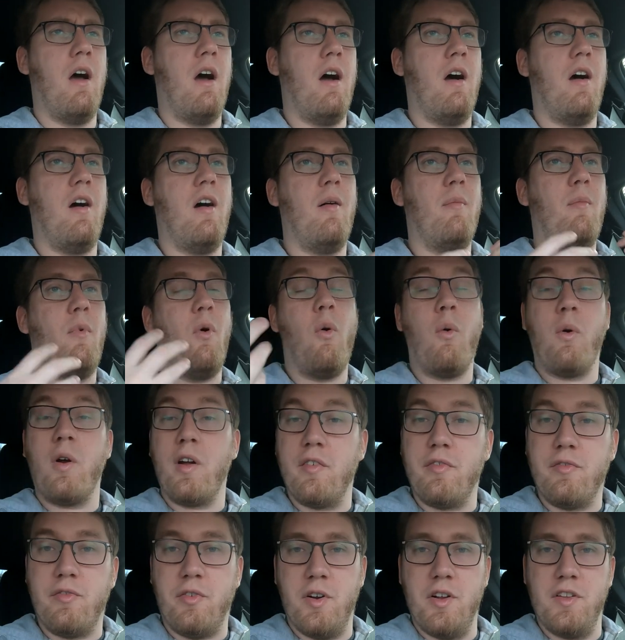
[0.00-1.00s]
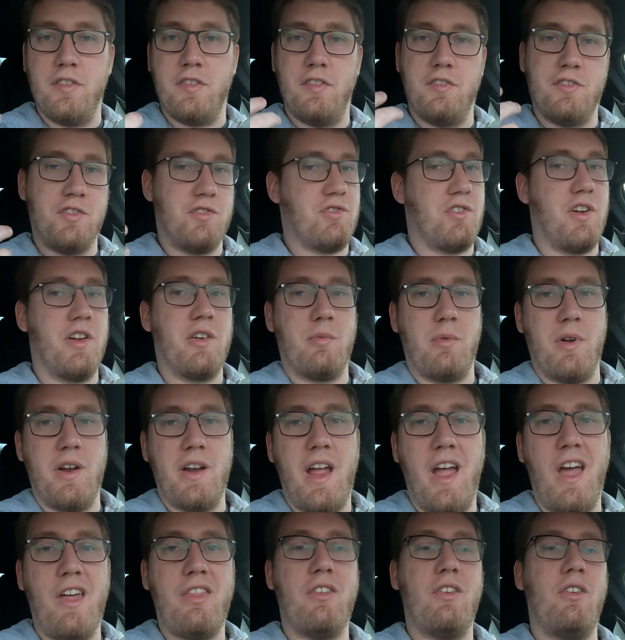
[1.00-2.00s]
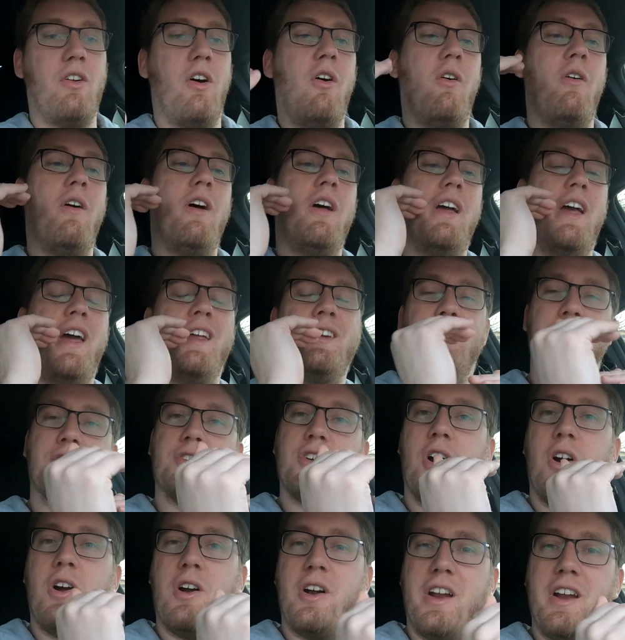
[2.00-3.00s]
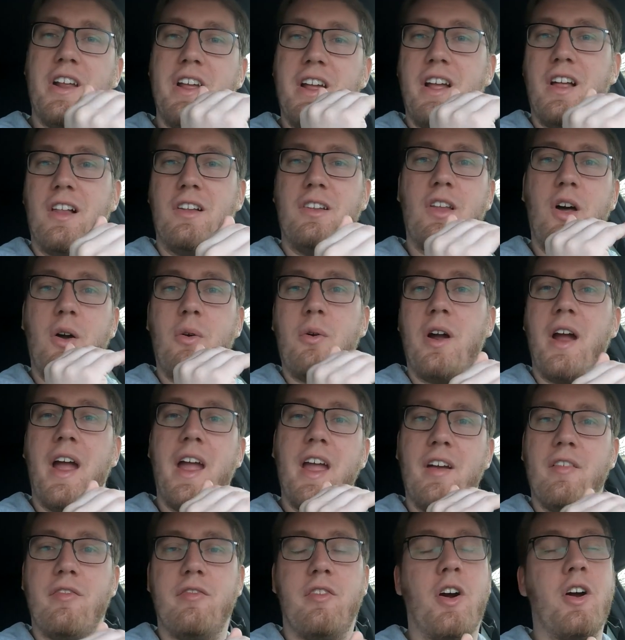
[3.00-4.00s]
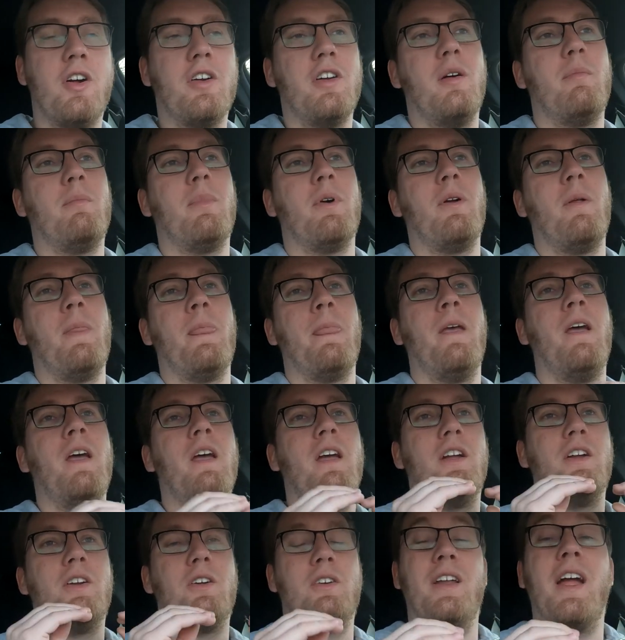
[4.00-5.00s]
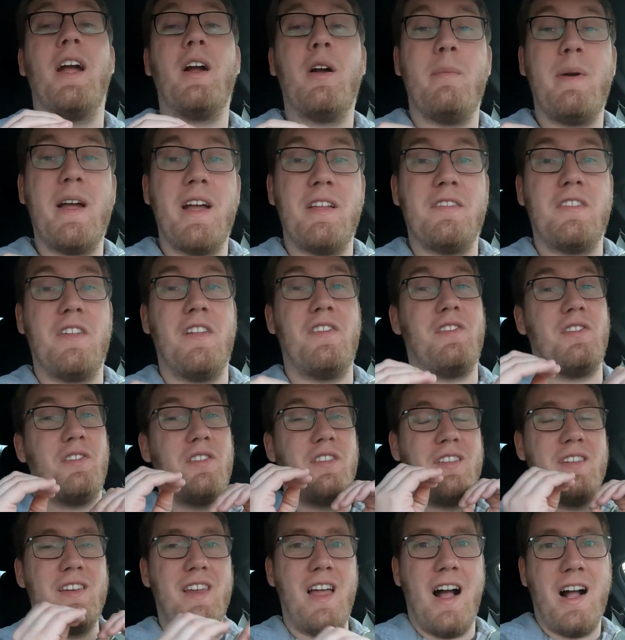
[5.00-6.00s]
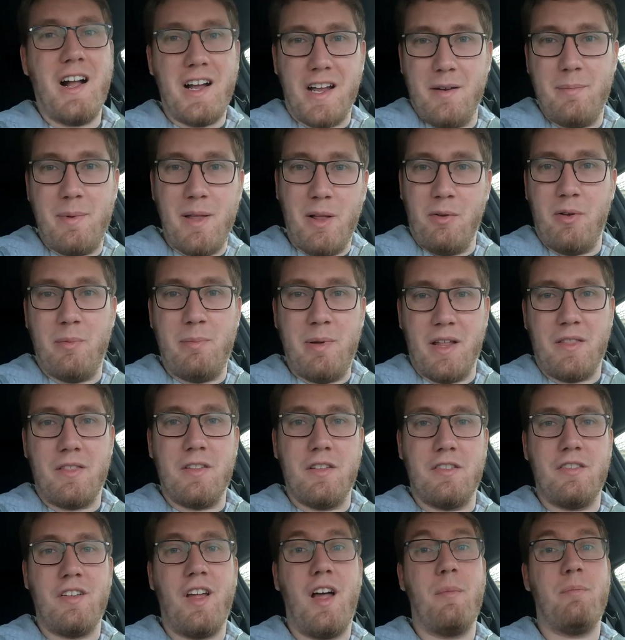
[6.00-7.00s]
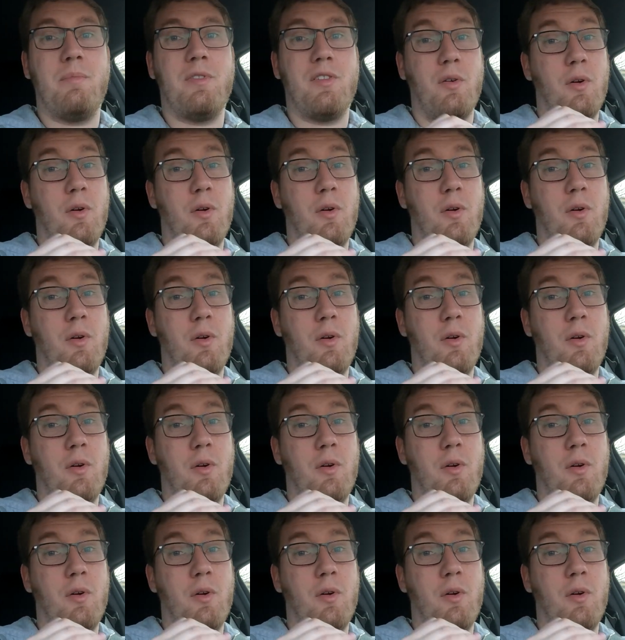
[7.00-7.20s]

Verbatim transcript: or if, for instance, you're trying to run ethanol and you're targeting a lower AFR number, your narrowband sensor is not going to be able to pick this up.